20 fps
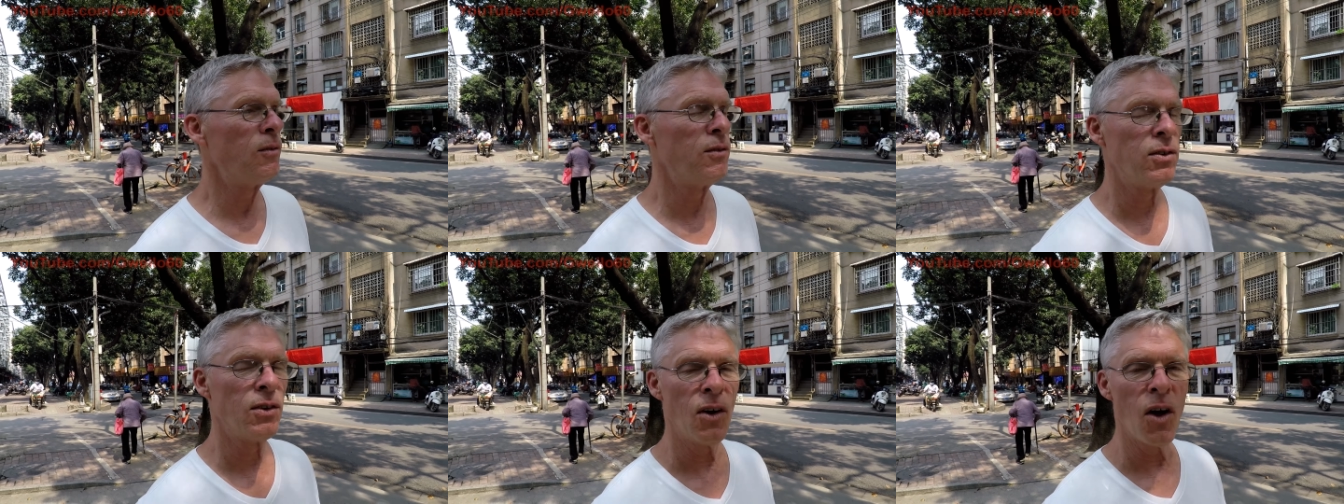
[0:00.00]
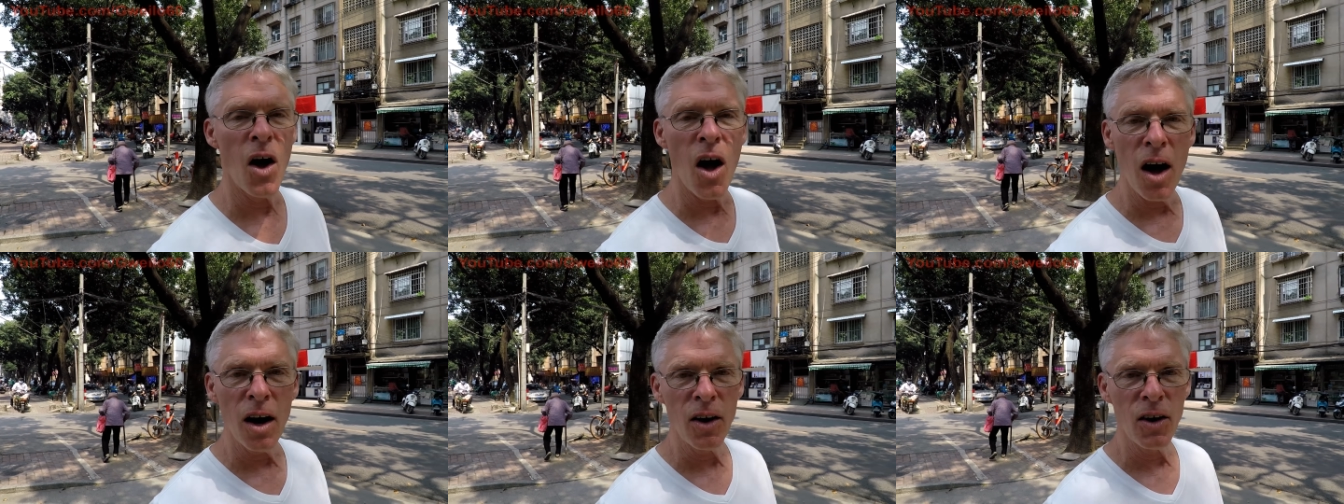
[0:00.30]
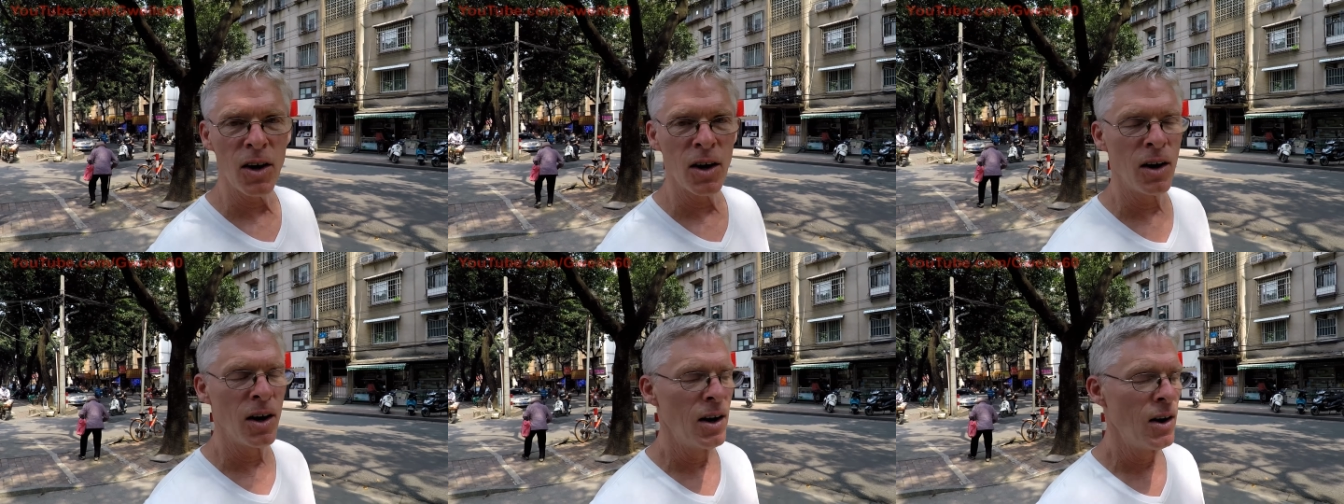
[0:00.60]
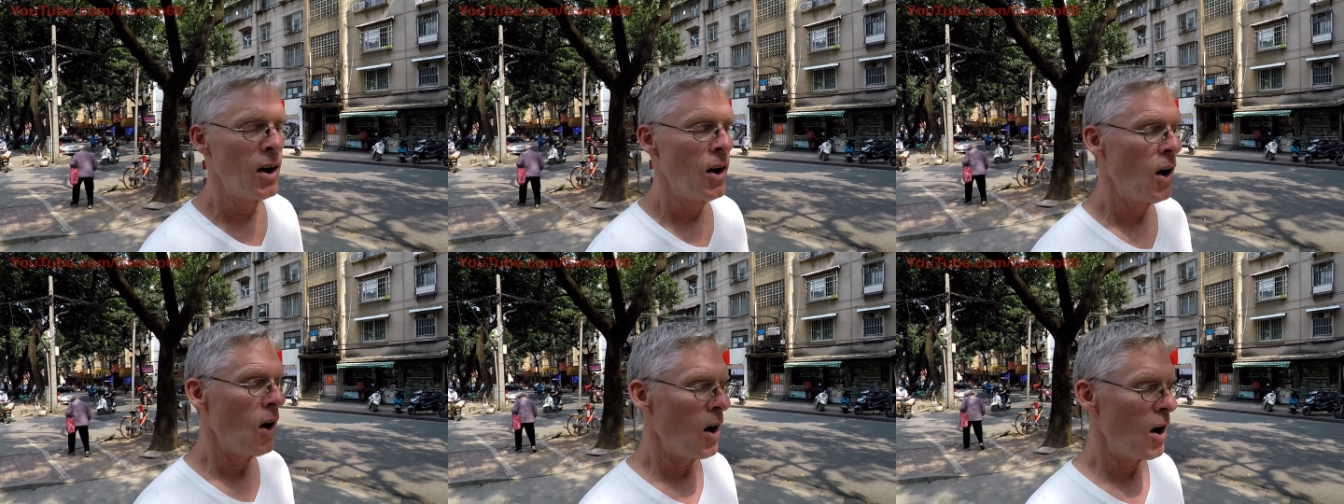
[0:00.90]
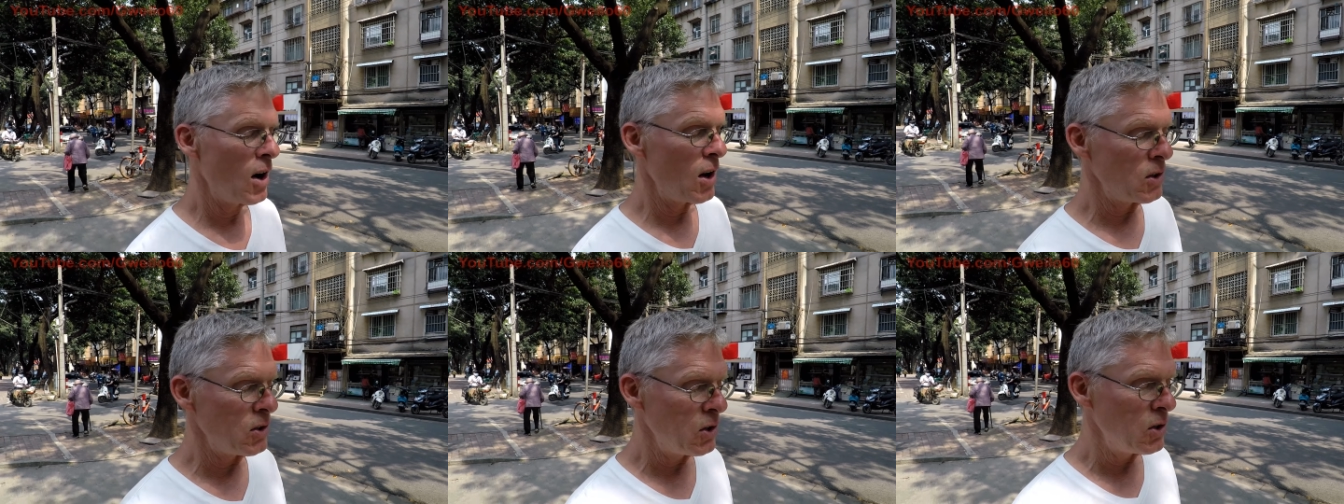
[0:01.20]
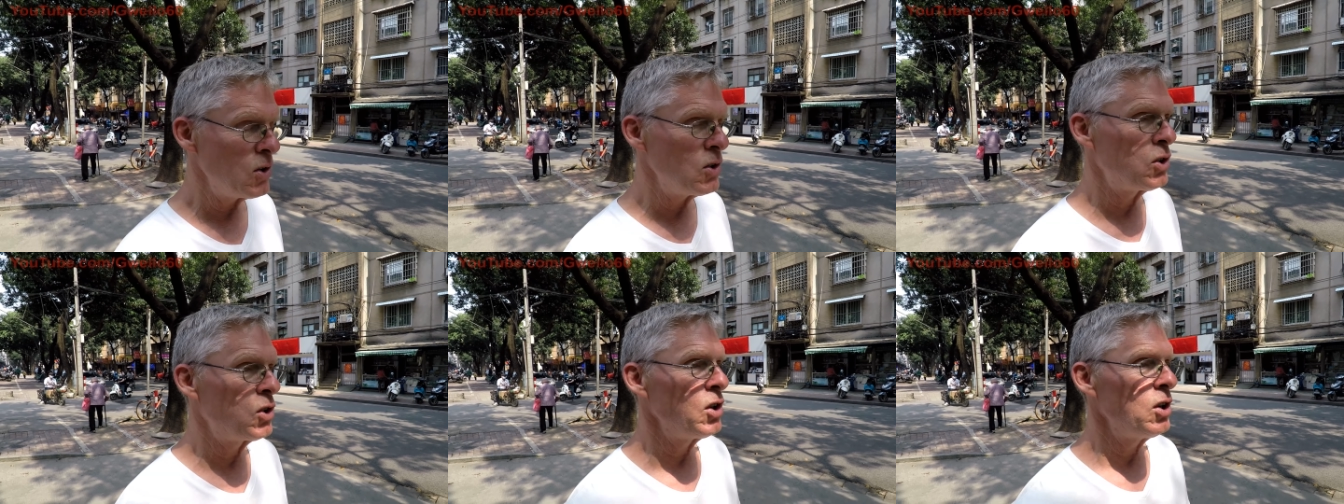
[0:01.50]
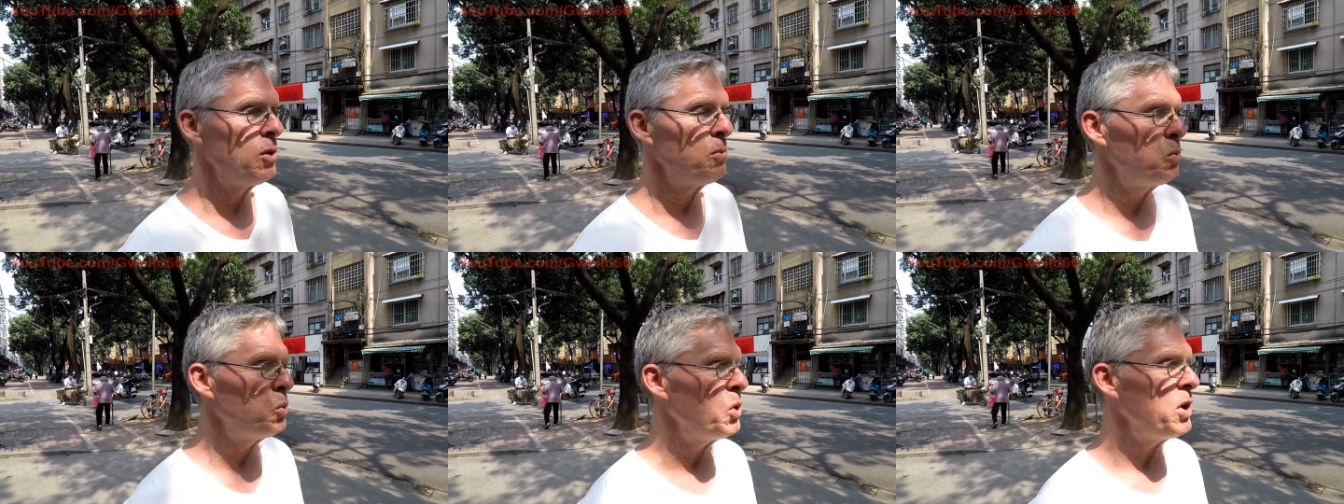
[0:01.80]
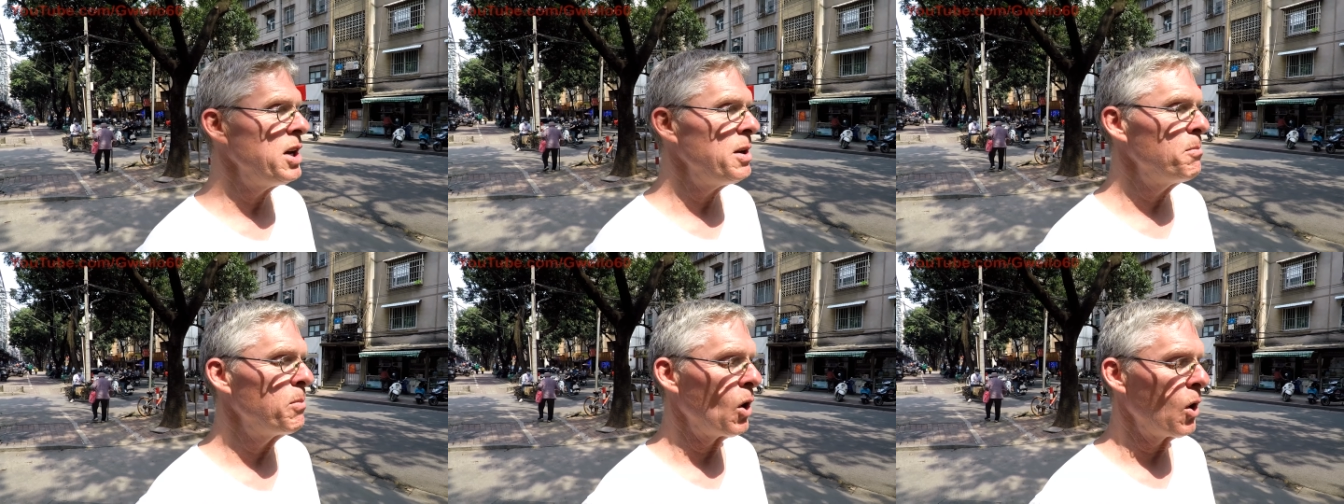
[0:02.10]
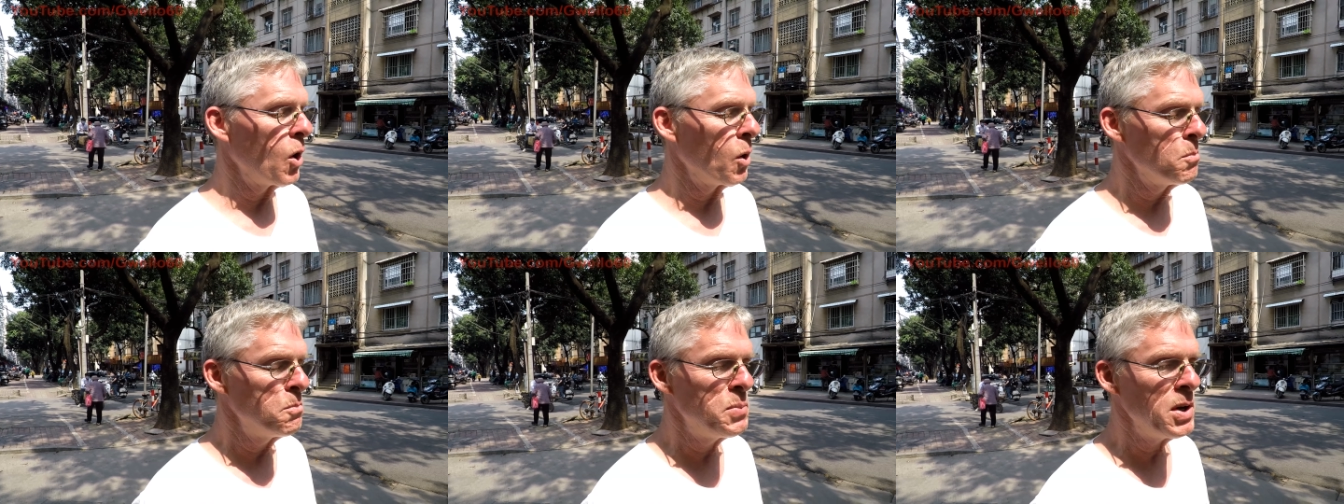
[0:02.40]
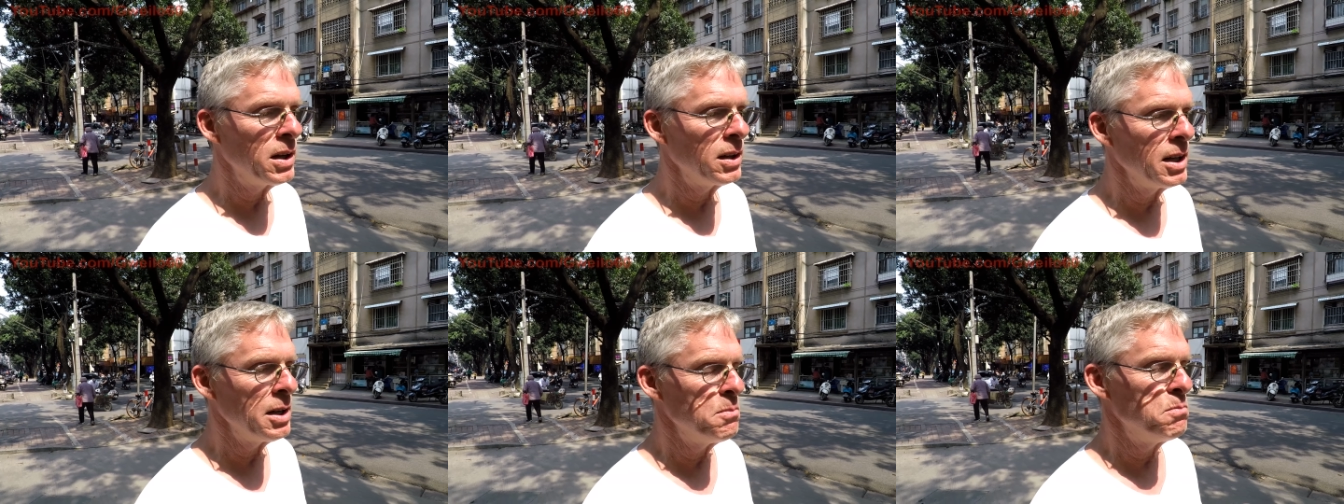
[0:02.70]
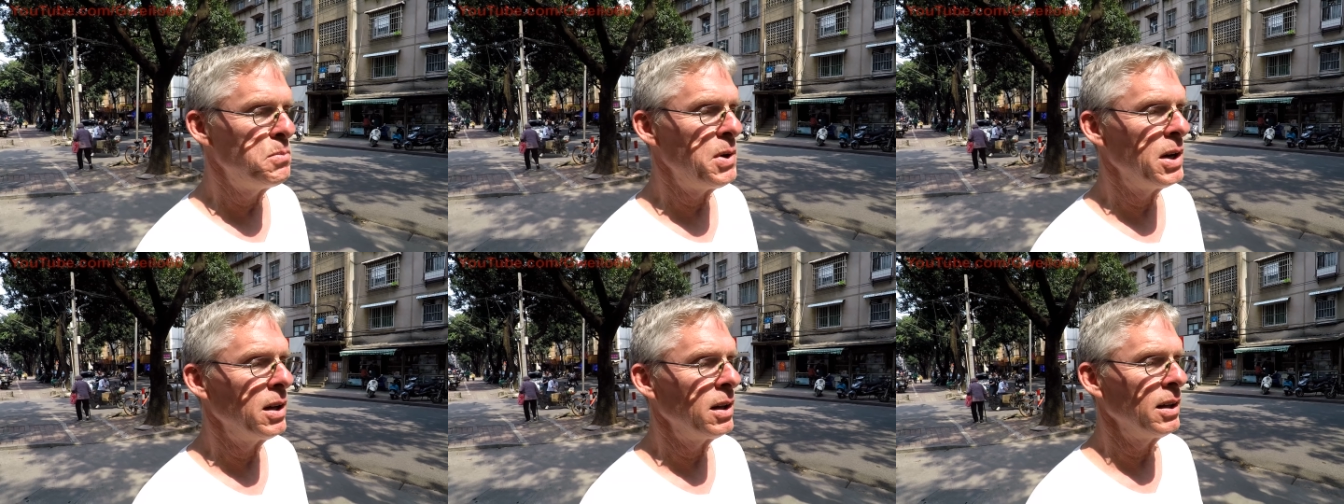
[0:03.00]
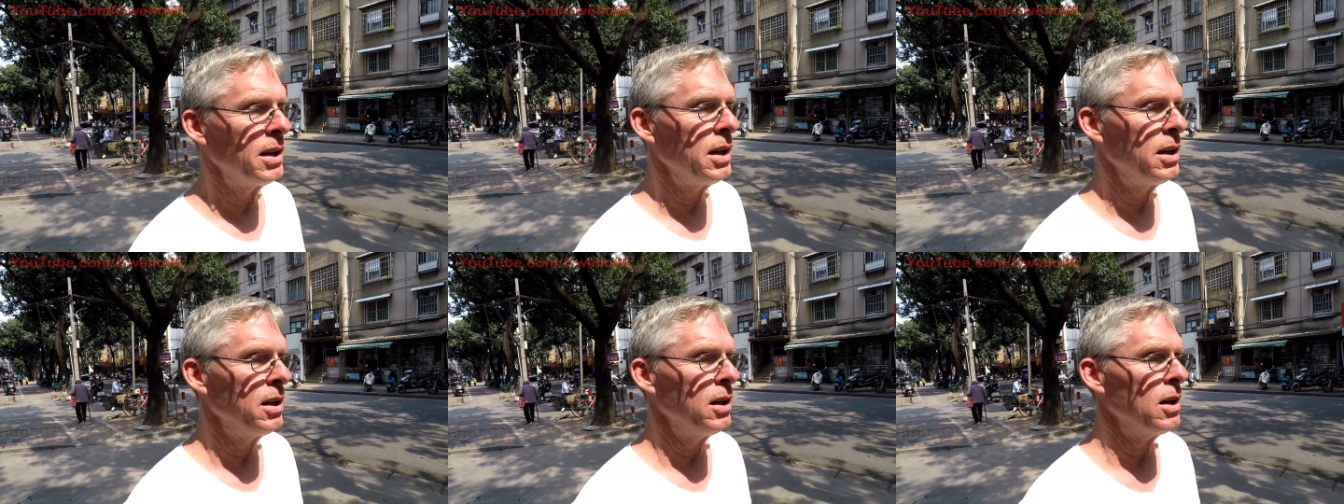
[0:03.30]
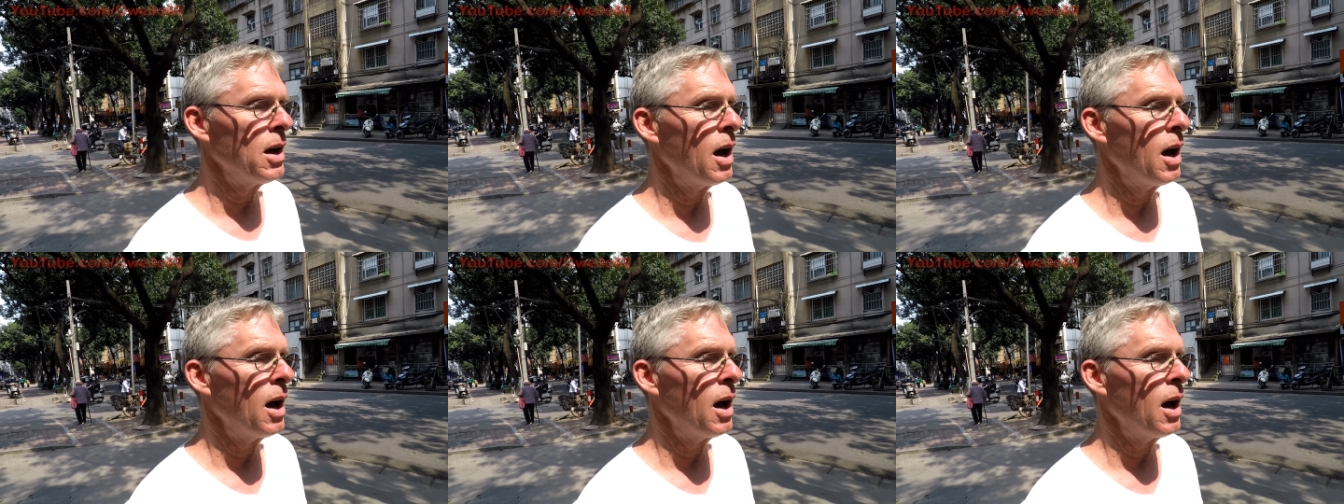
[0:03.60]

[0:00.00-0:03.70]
vlogger on YouTube, Weibo, Bilibili,